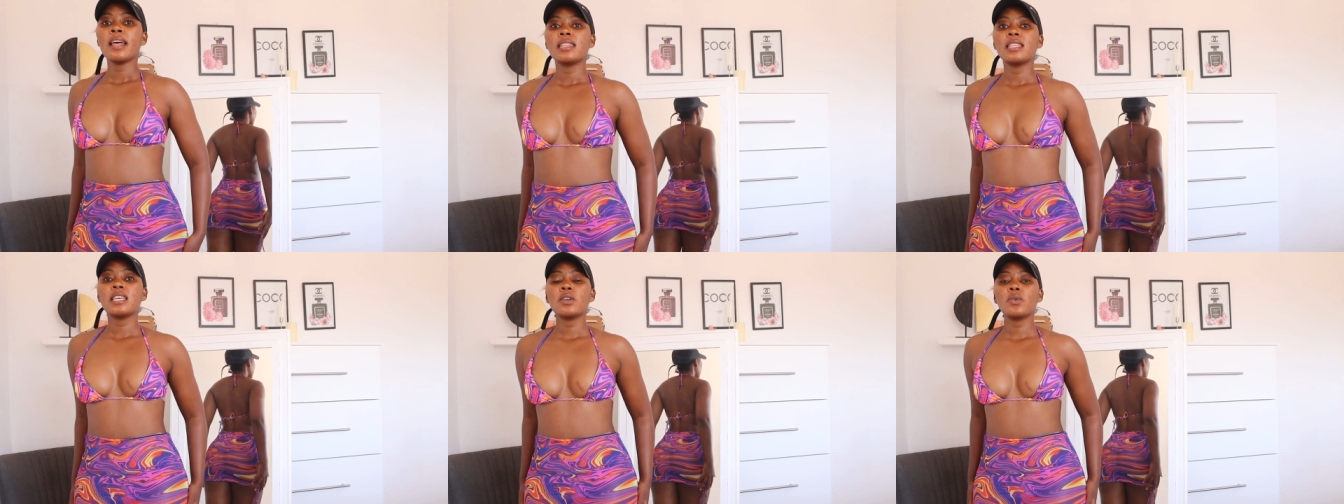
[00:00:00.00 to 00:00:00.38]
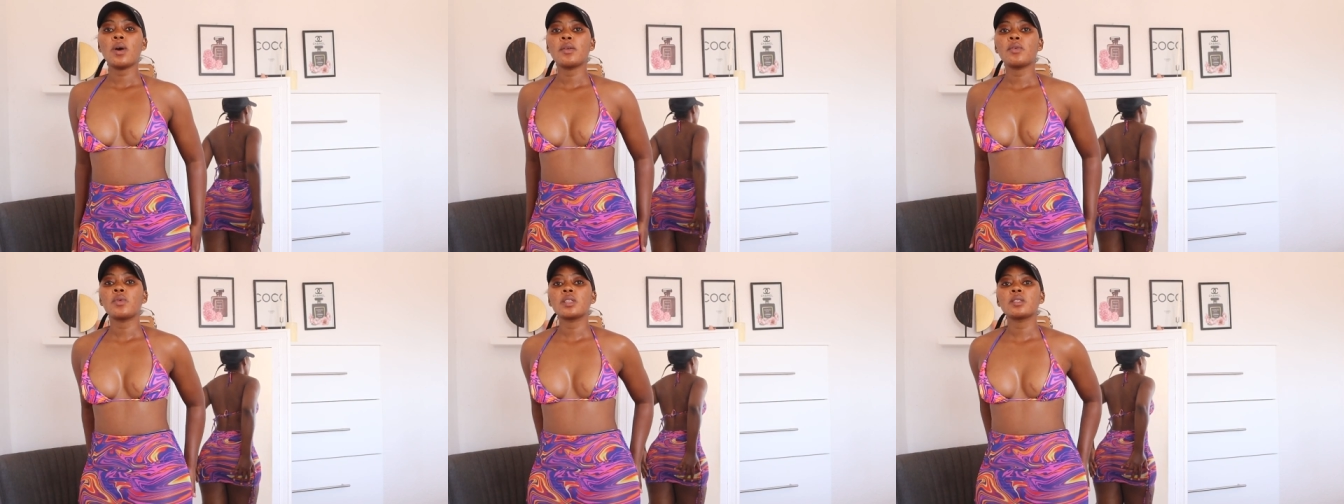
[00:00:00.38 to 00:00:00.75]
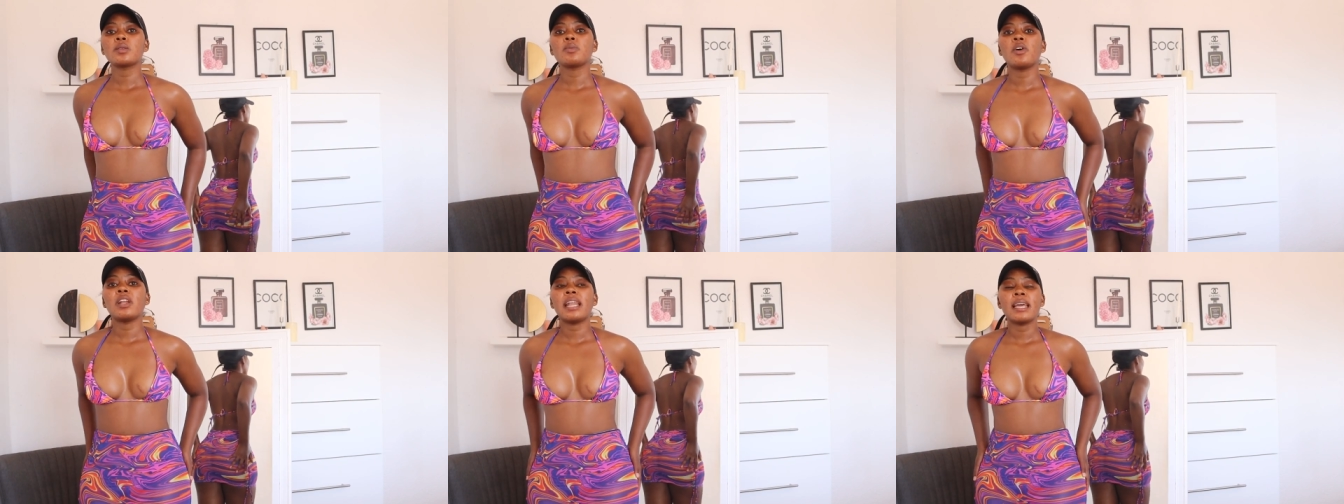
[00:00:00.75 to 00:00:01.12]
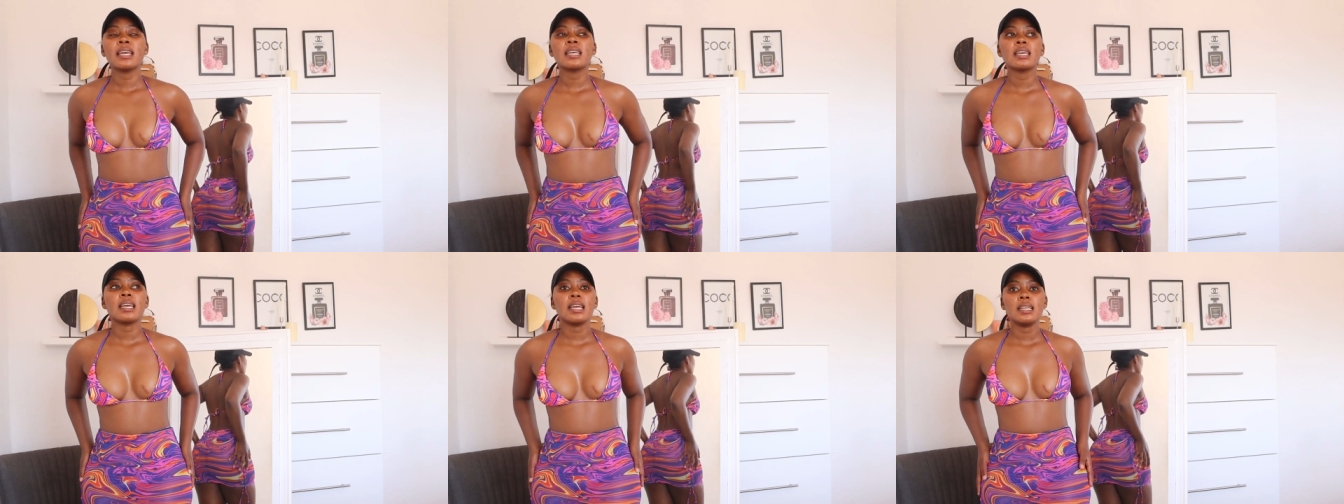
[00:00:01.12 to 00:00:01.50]
That one was more
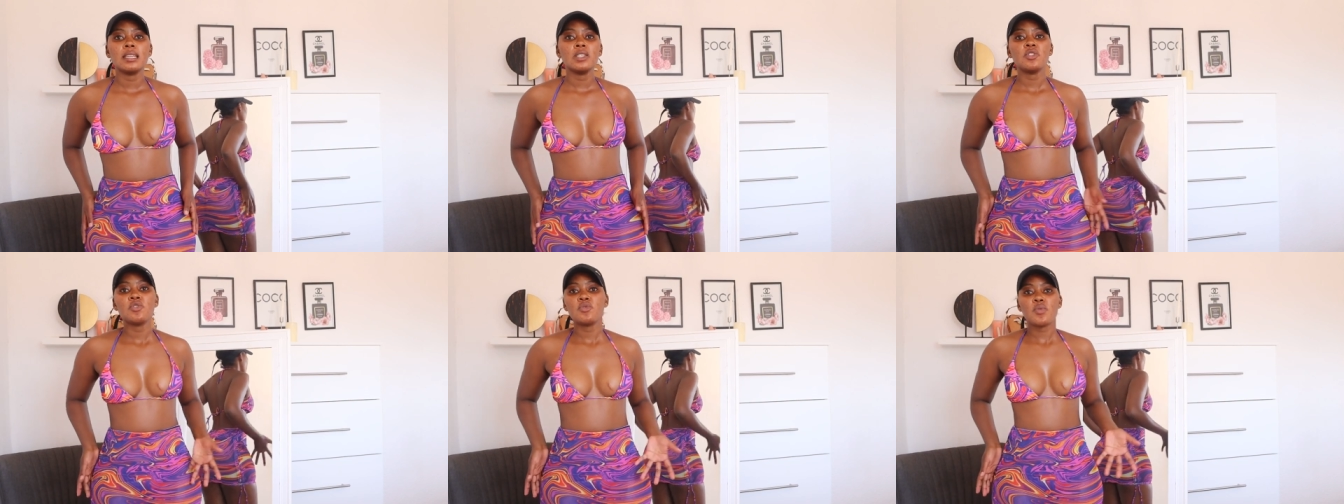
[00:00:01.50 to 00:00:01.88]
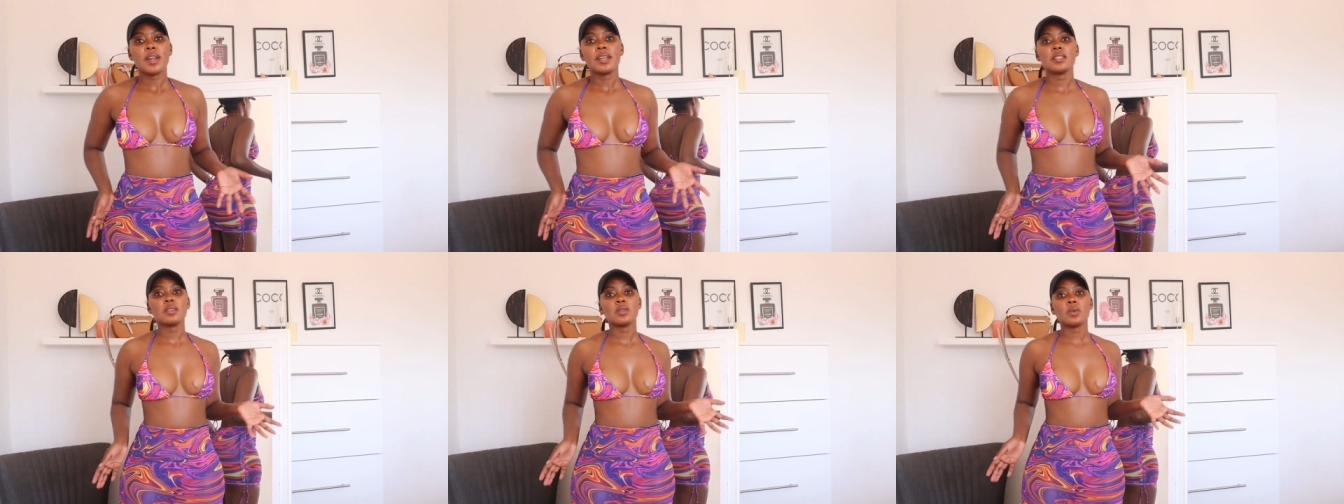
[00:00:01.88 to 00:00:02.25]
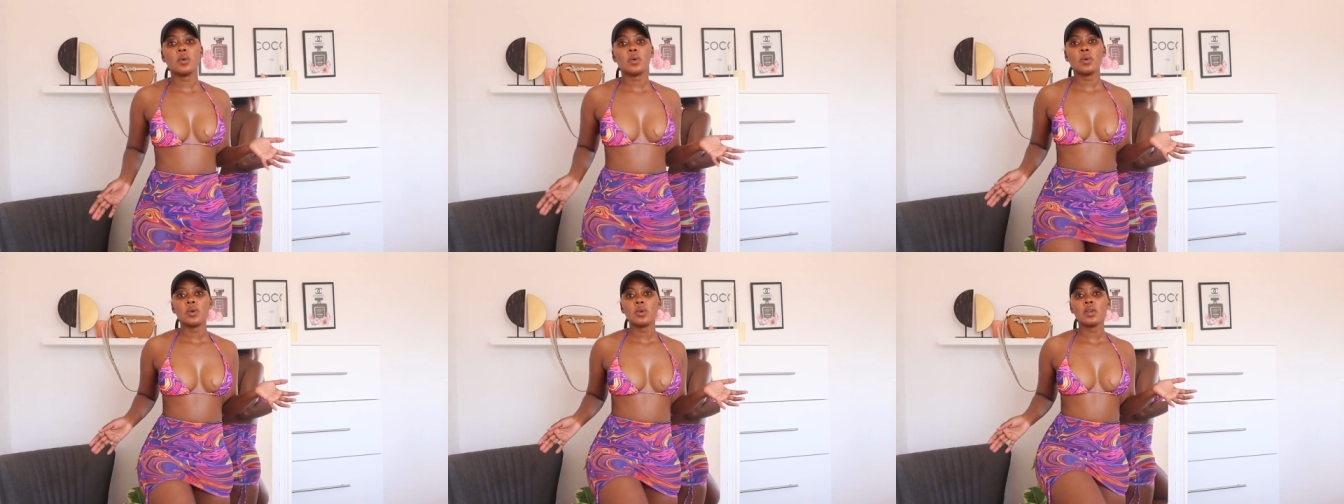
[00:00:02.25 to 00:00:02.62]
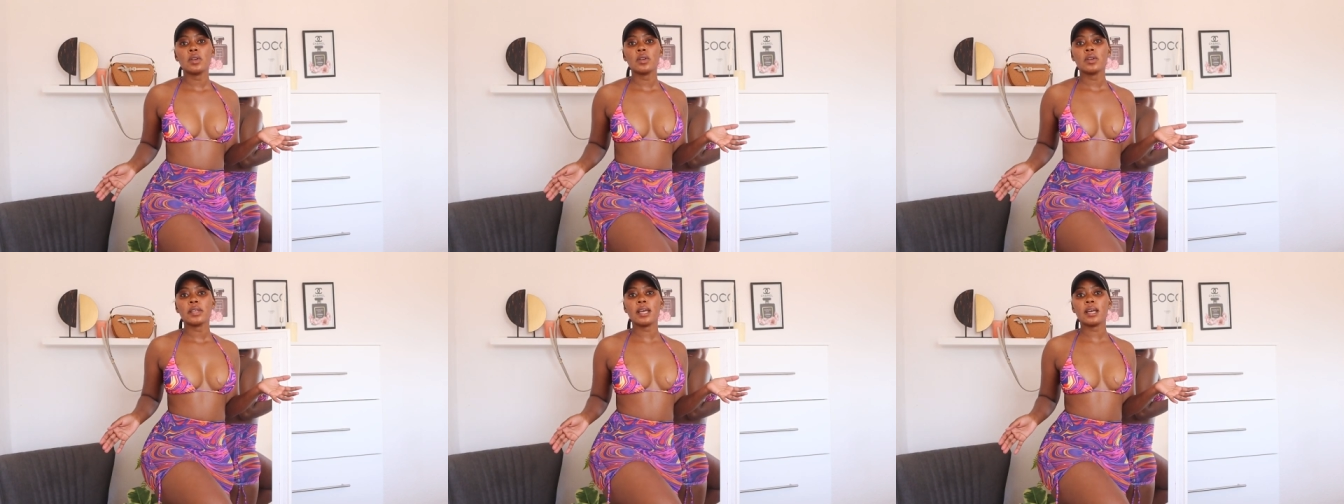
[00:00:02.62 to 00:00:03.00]
like a dress, or
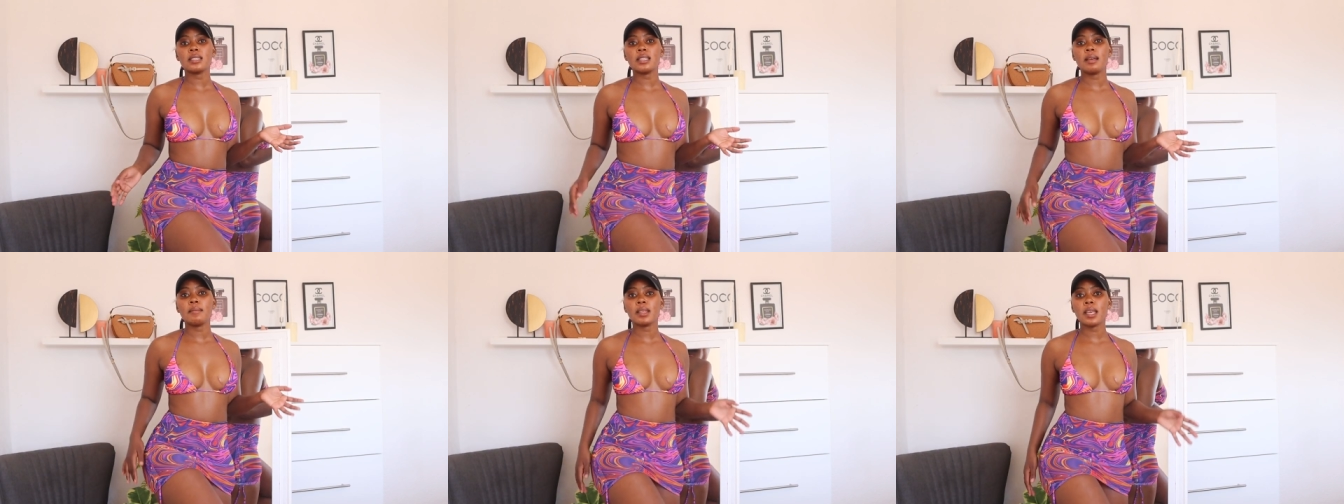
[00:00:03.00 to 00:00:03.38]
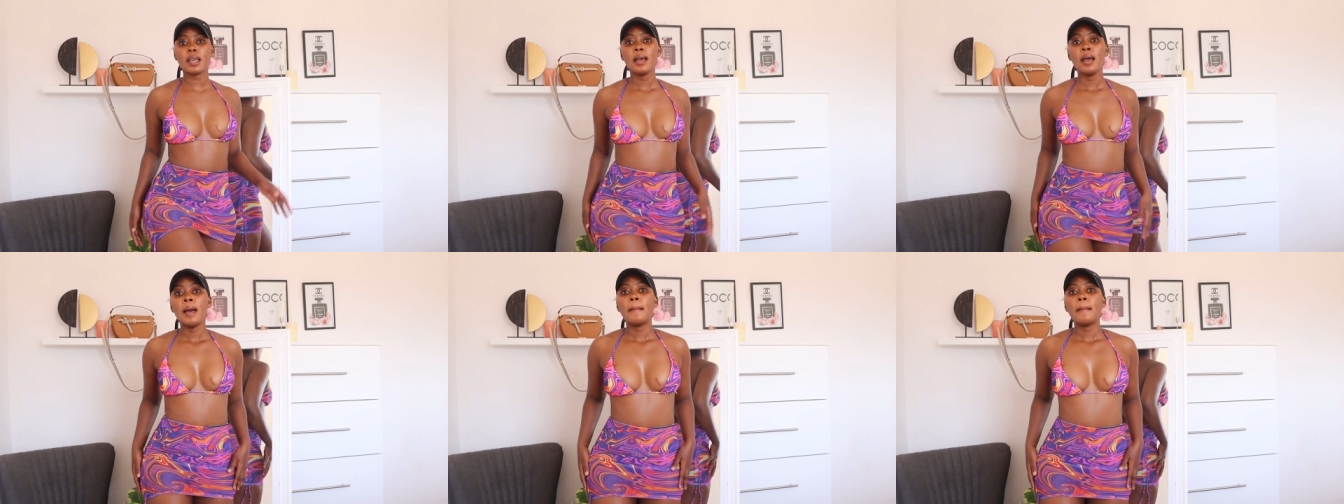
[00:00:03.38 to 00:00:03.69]
yeah, something.